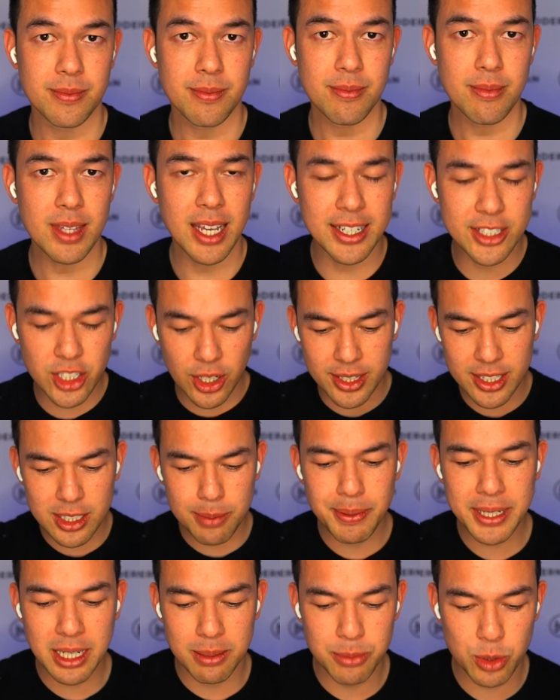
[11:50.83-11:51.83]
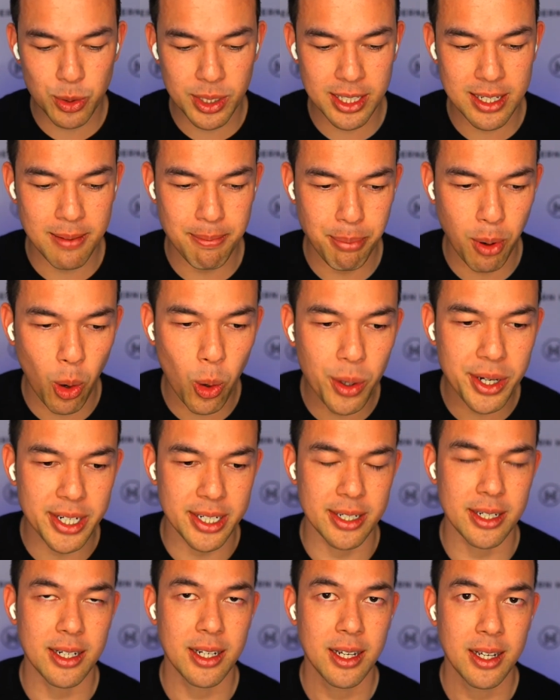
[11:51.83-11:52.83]
And so this becomes really
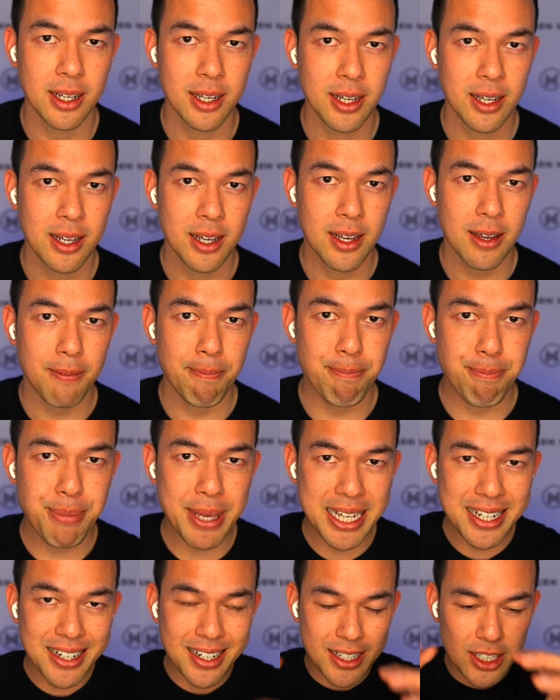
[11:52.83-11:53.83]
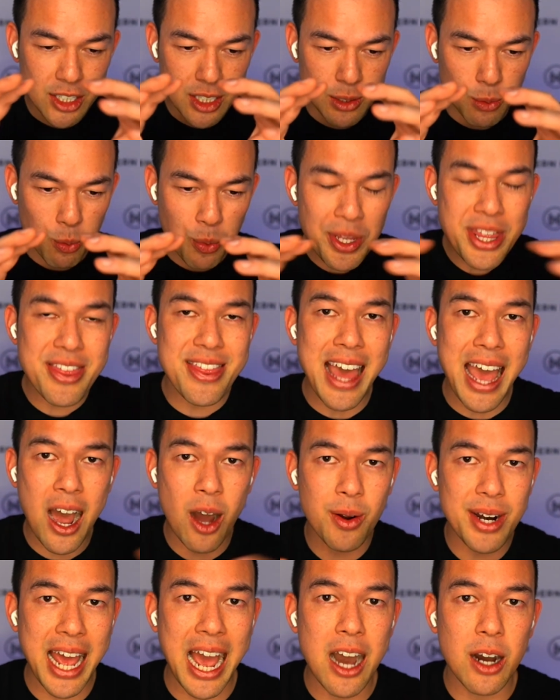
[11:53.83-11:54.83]
important, because
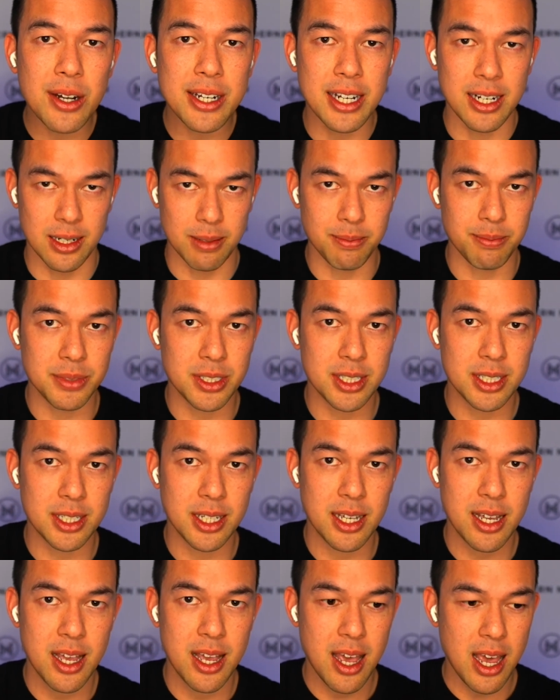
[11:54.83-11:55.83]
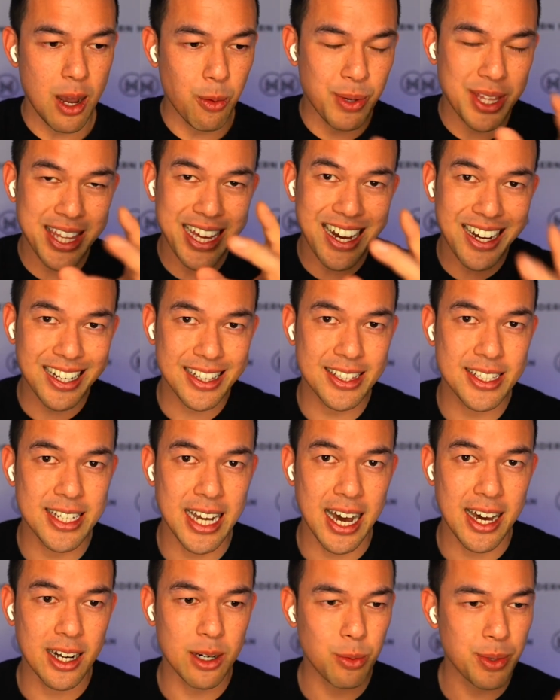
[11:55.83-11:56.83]
without outcomes, and without
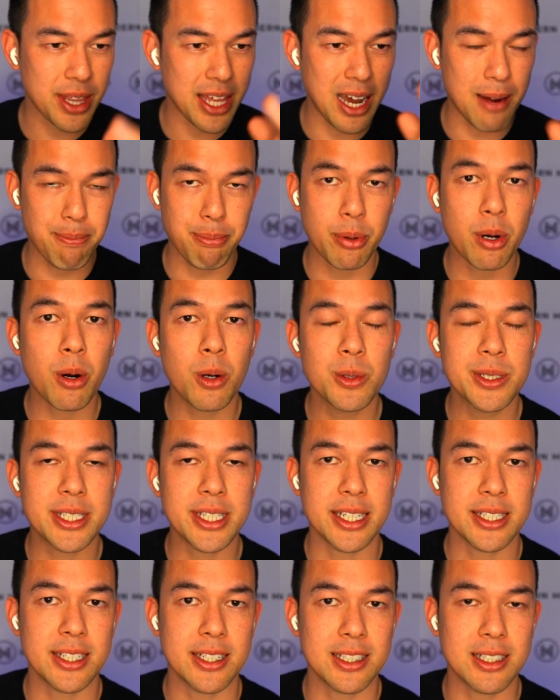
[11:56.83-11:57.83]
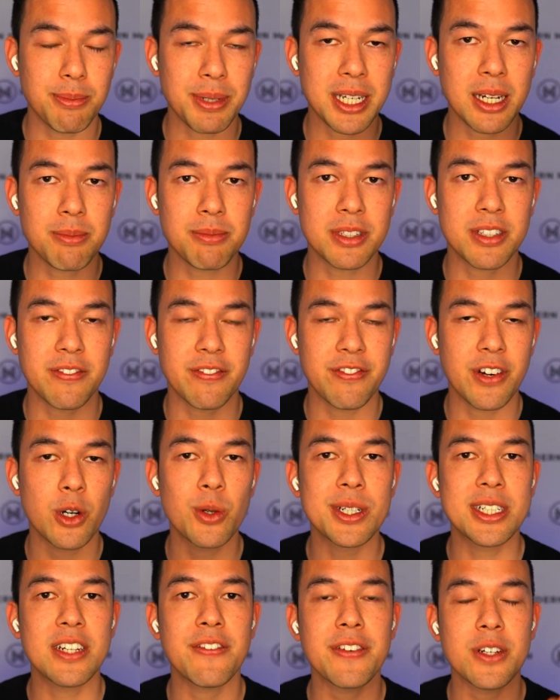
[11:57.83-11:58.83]
data, without processes, it becomes very
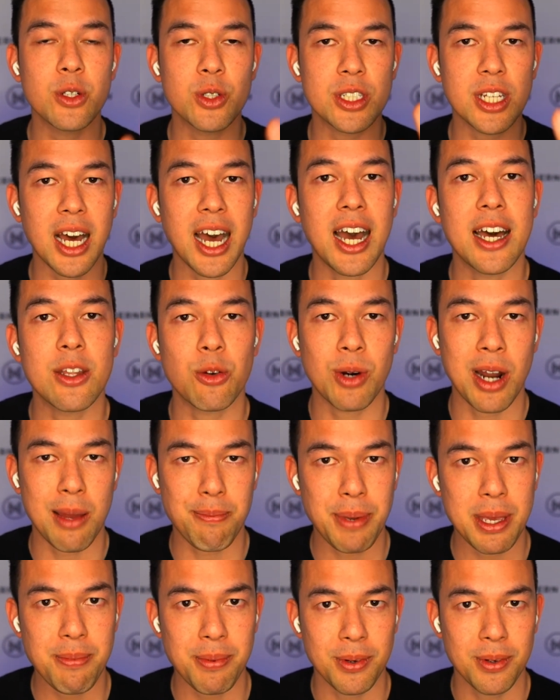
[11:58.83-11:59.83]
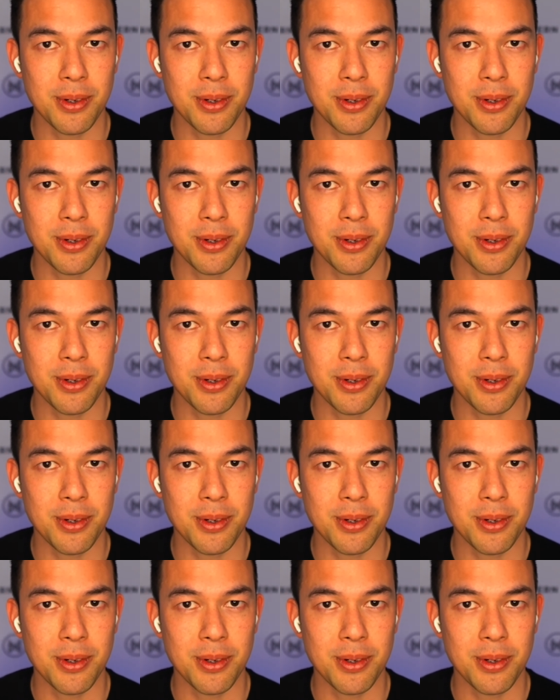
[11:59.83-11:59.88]
difficult to hire the right people.